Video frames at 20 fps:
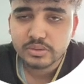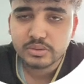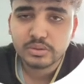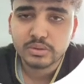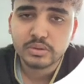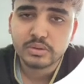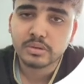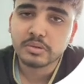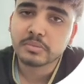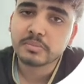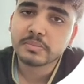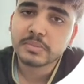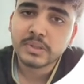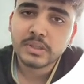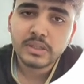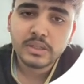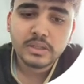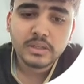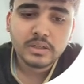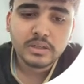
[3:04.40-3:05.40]
to
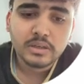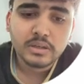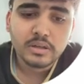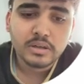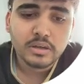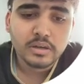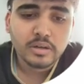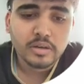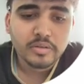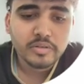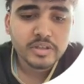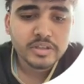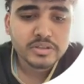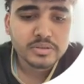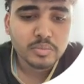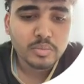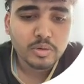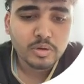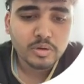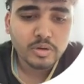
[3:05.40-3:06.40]
reach
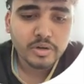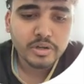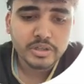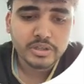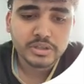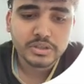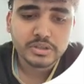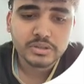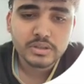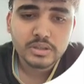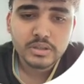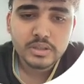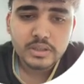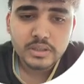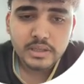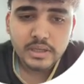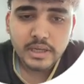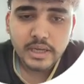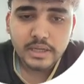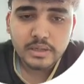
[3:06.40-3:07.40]
more audience.
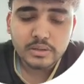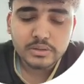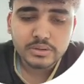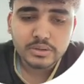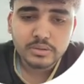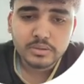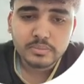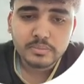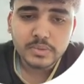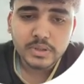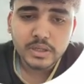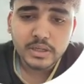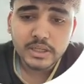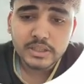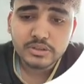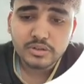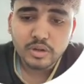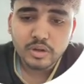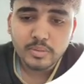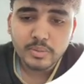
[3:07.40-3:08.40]
And also let's
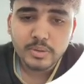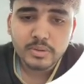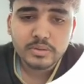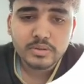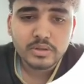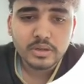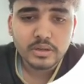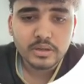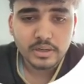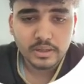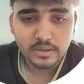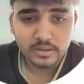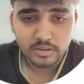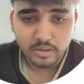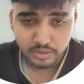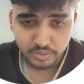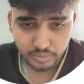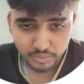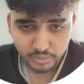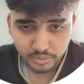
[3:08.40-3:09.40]
talk about
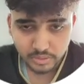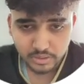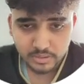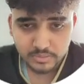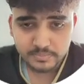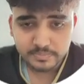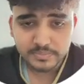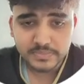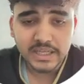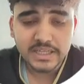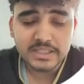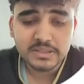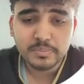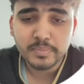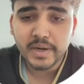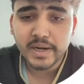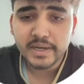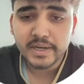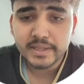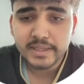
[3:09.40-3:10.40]
control, that is
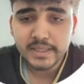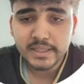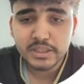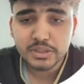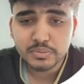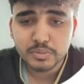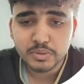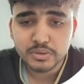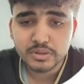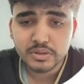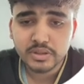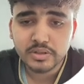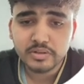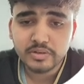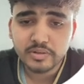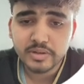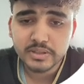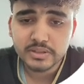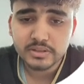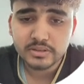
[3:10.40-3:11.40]
branding and sponsor
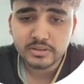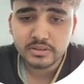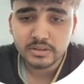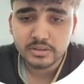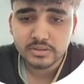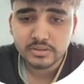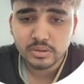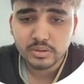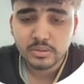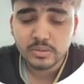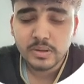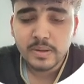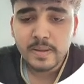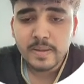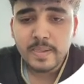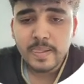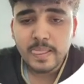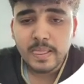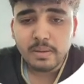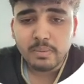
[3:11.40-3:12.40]
integration. So
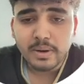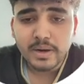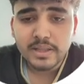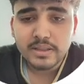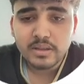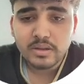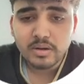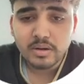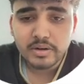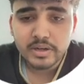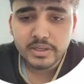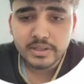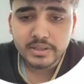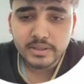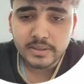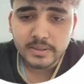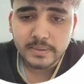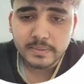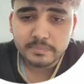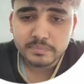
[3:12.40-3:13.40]
what are the current
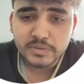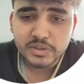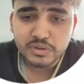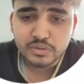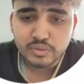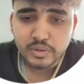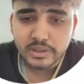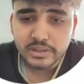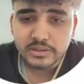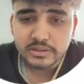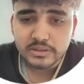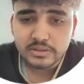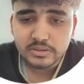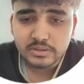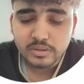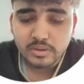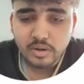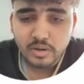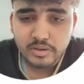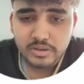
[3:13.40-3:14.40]
strengths? So
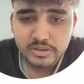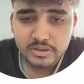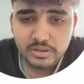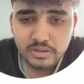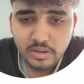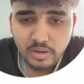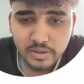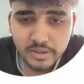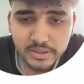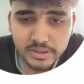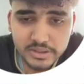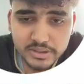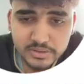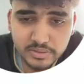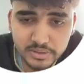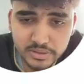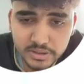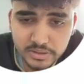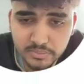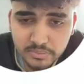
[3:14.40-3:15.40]
current
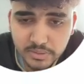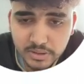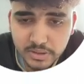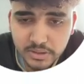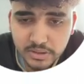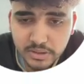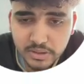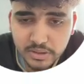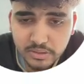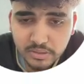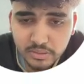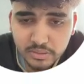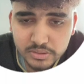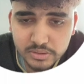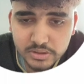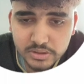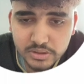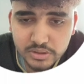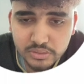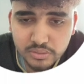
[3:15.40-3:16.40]
strength includes
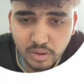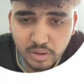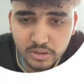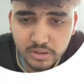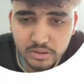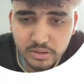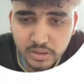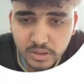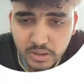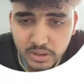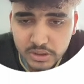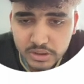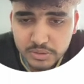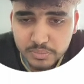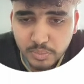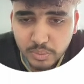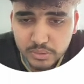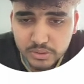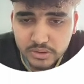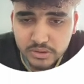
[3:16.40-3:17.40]
strong
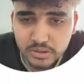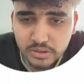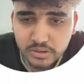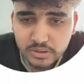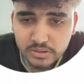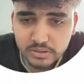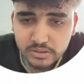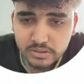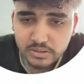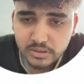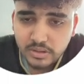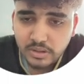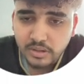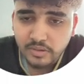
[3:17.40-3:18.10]
sponsors,